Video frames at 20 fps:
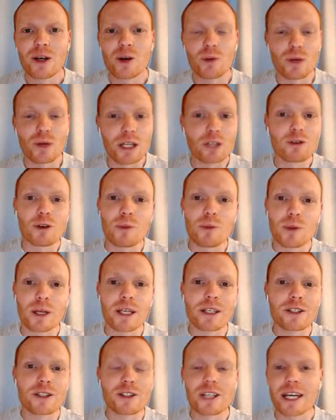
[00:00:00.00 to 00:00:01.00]
literally
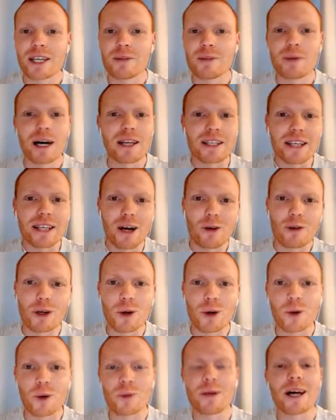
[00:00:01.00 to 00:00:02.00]
players signing by the hour
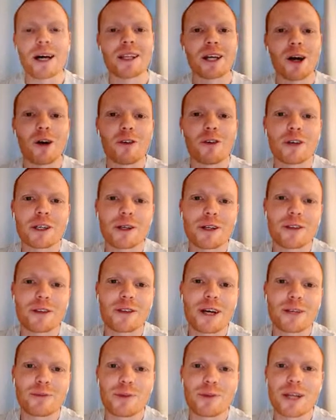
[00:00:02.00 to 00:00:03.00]
and going by the hour. I think
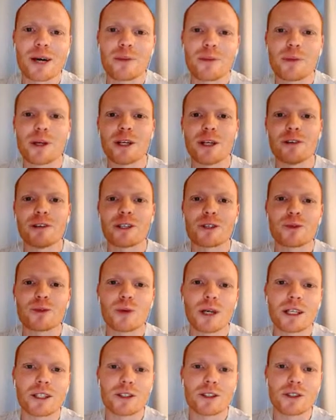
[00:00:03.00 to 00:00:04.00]
that period as
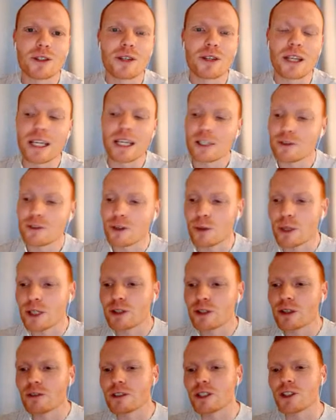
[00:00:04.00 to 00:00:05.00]
well. And the last few
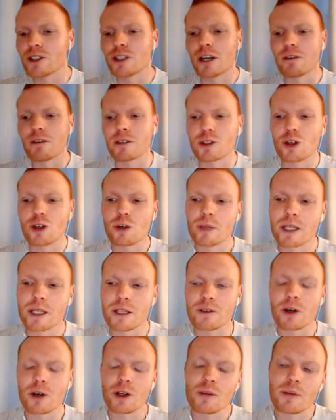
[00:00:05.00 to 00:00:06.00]
weeks, obviously, Jared's come in
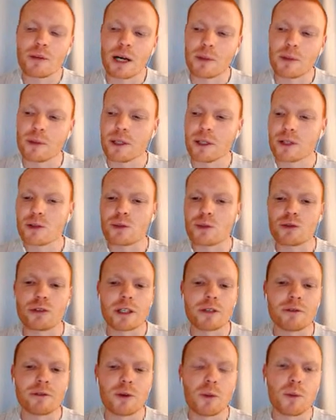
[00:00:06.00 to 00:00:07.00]
and they've got them back playing some
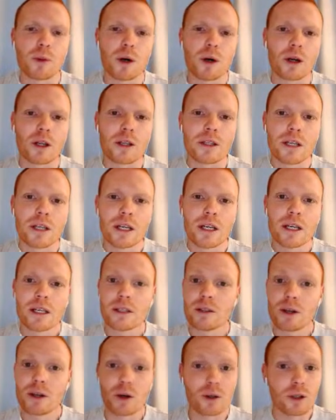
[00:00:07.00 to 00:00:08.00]
great football and
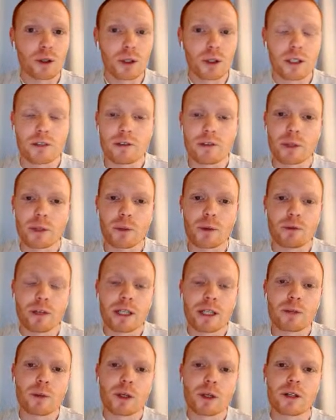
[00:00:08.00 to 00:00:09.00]
on a great run
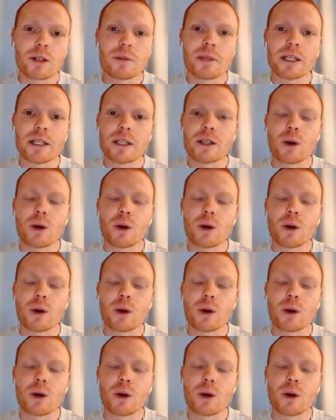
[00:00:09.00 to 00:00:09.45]
at the minute. And